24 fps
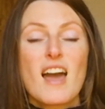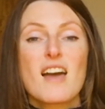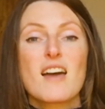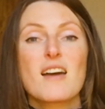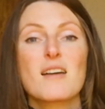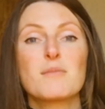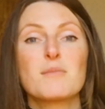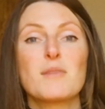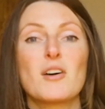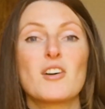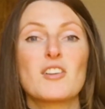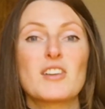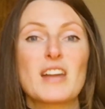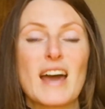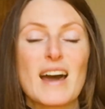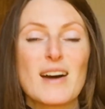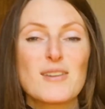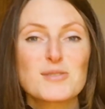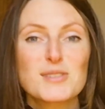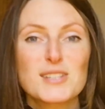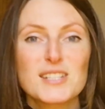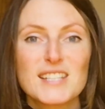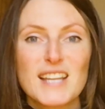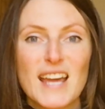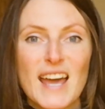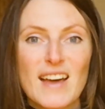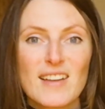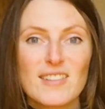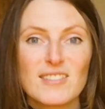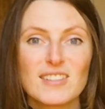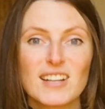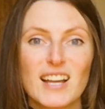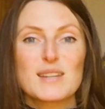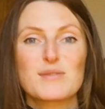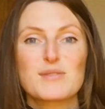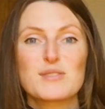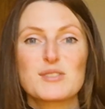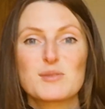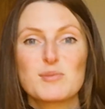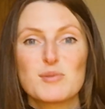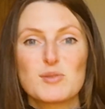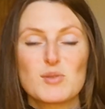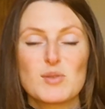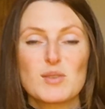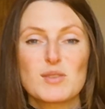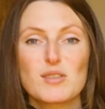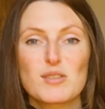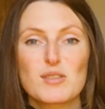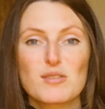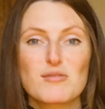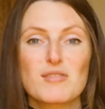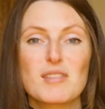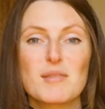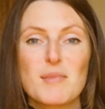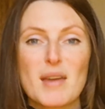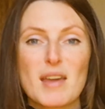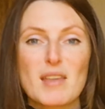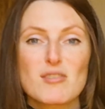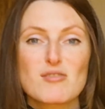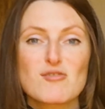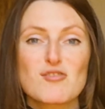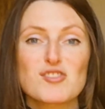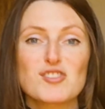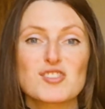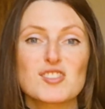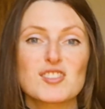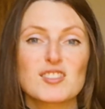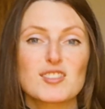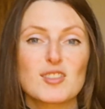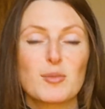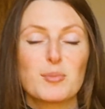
on how to tell the difference between the three main thrushes,